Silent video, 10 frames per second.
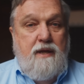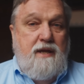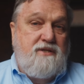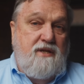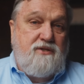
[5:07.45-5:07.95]

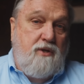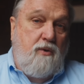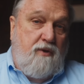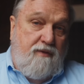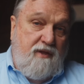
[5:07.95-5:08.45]
He says
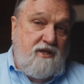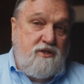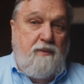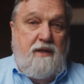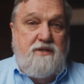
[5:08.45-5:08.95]
no to
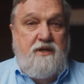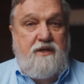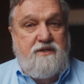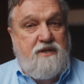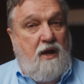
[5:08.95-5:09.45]
this because he
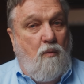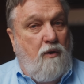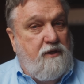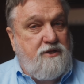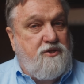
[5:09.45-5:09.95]
does not
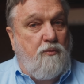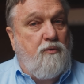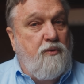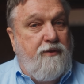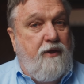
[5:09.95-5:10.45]
want us to
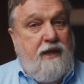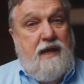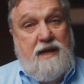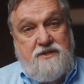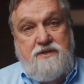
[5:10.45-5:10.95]
ruin the
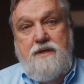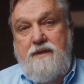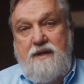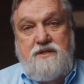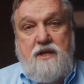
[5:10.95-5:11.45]
yes that is